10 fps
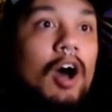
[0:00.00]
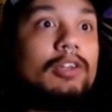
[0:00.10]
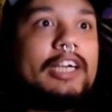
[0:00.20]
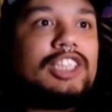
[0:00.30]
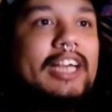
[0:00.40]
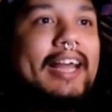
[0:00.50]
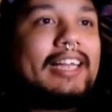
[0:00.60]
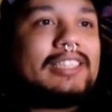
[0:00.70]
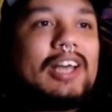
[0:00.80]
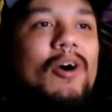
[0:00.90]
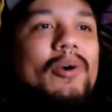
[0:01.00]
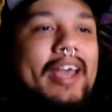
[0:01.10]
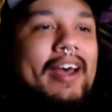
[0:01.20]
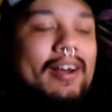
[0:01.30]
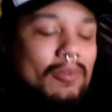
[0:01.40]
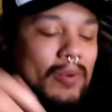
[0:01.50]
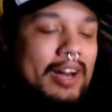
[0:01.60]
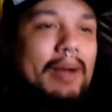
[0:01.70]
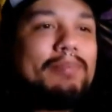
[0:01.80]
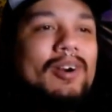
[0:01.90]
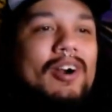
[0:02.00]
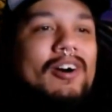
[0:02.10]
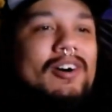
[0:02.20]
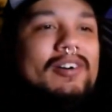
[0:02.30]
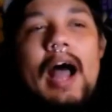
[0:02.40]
Oh, there she is. Oh, yeah. What up, girl?